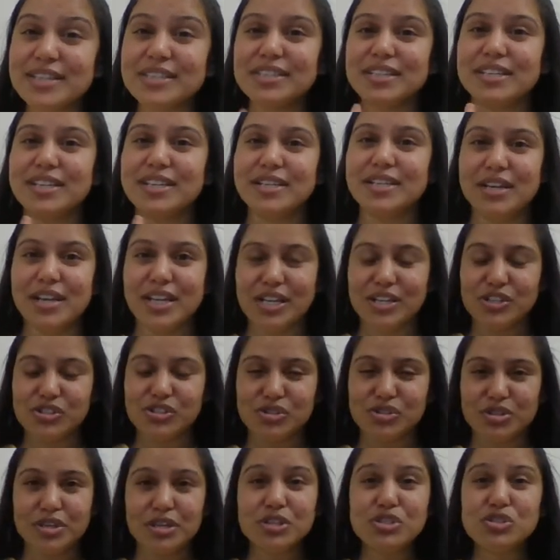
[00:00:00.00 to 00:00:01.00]
in
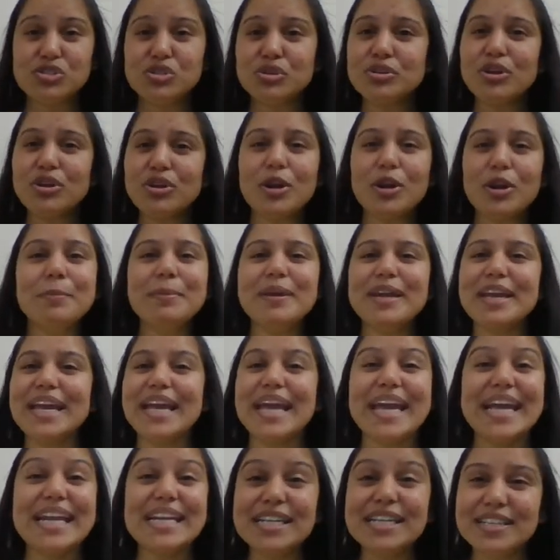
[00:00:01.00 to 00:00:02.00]
nature. It should not be
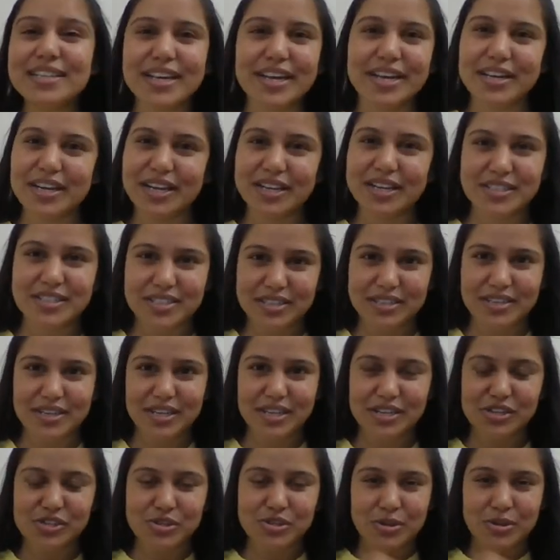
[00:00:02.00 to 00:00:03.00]
indirect in
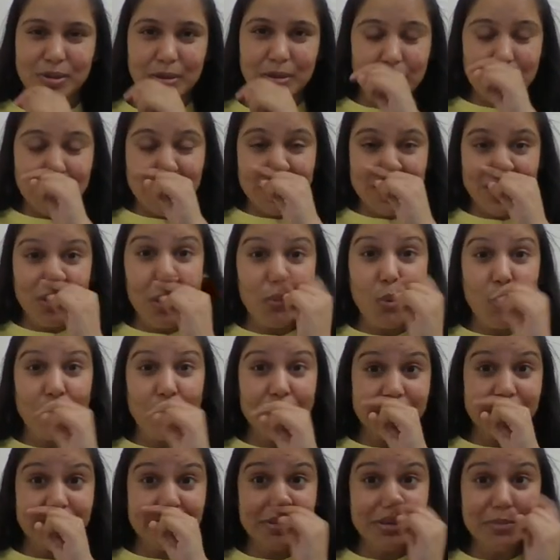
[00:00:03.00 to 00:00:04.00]
nature. Now, what
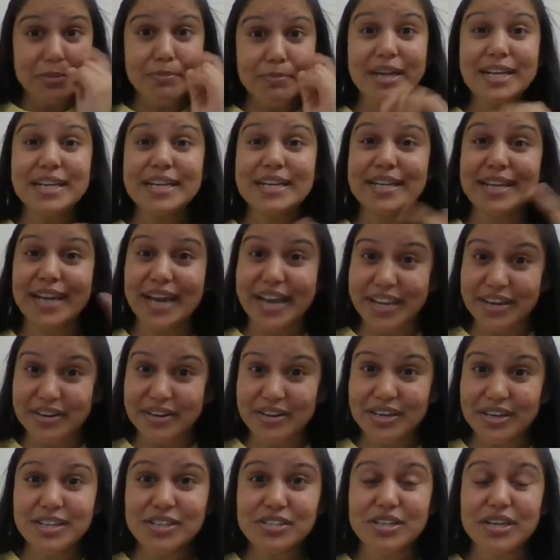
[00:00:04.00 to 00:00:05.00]
do we mean by
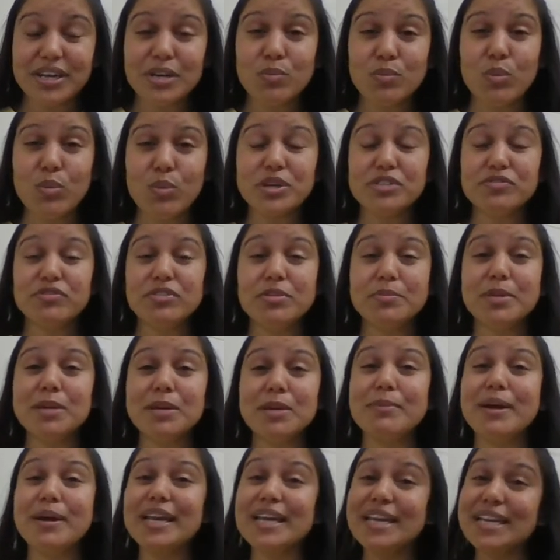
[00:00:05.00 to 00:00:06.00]
direct and what do we mean
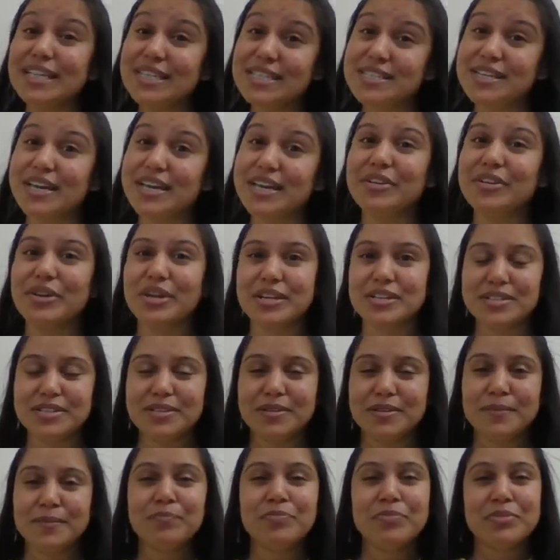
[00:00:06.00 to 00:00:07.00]
by indirect?
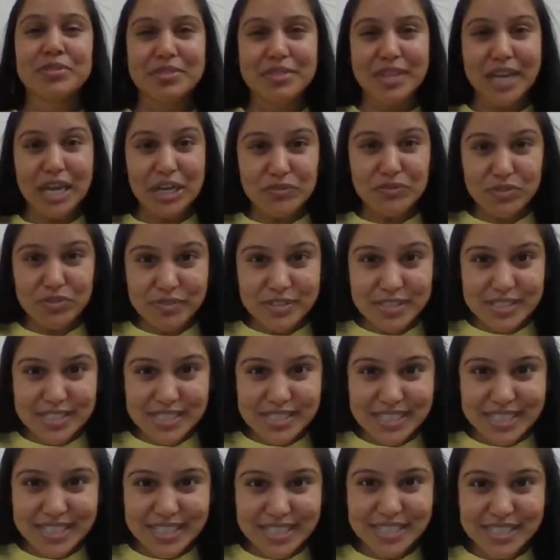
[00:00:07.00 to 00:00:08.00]
That we will
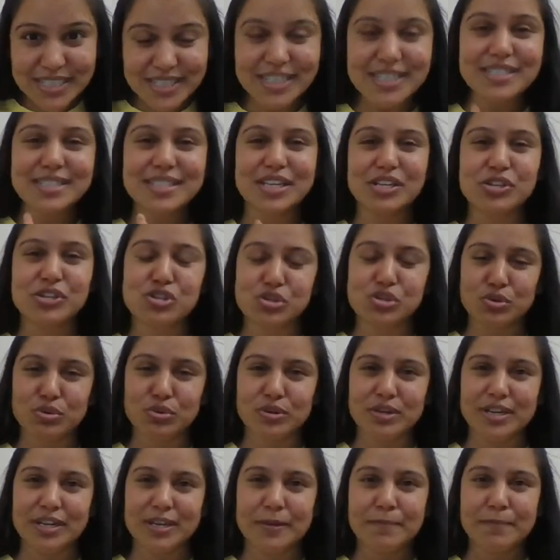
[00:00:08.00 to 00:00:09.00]
see in this session
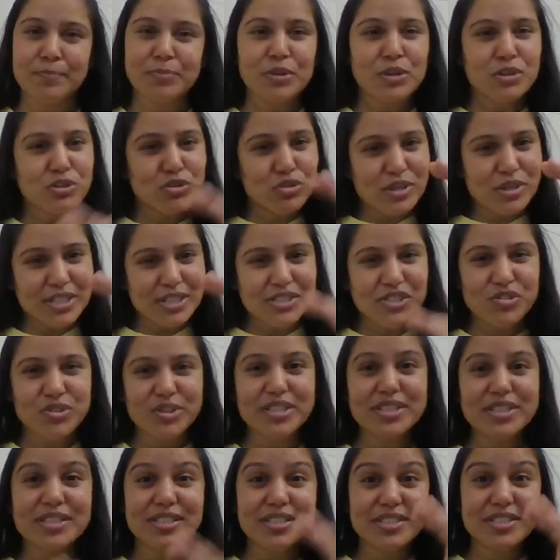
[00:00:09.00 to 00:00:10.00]
only. So, let's
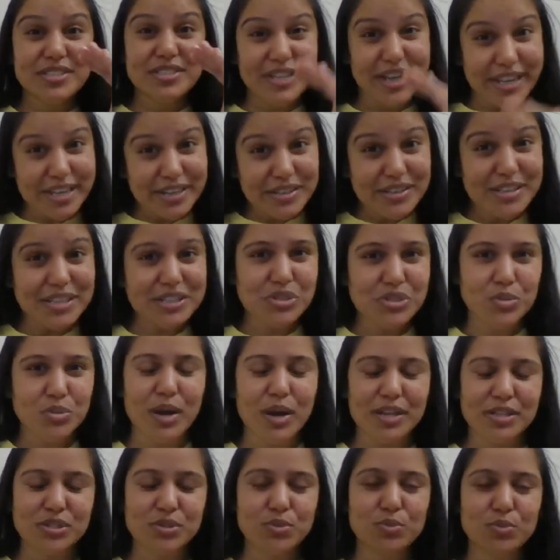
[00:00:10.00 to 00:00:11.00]
read the direct
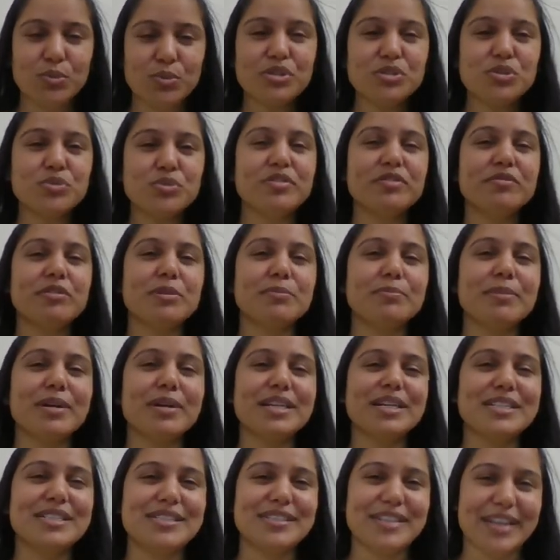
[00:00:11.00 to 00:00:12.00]
ones. What do we mean
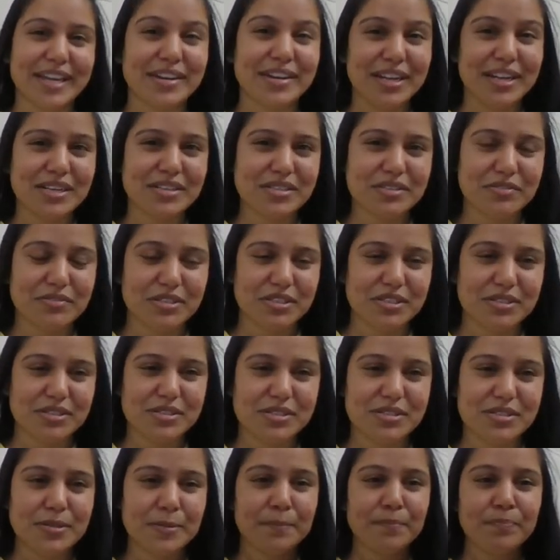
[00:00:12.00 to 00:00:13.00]
by direct
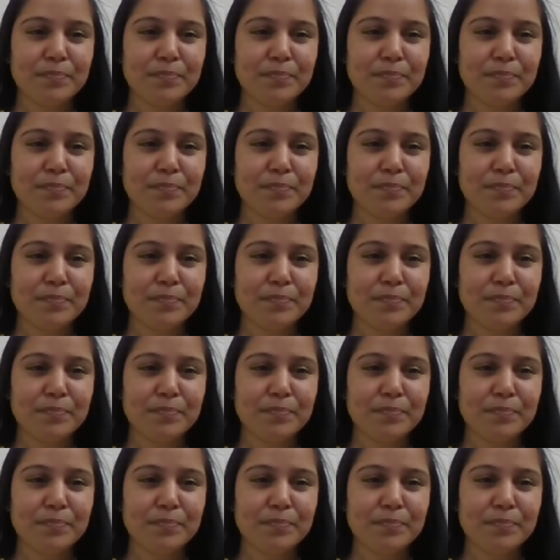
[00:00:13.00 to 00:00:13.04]
evidence?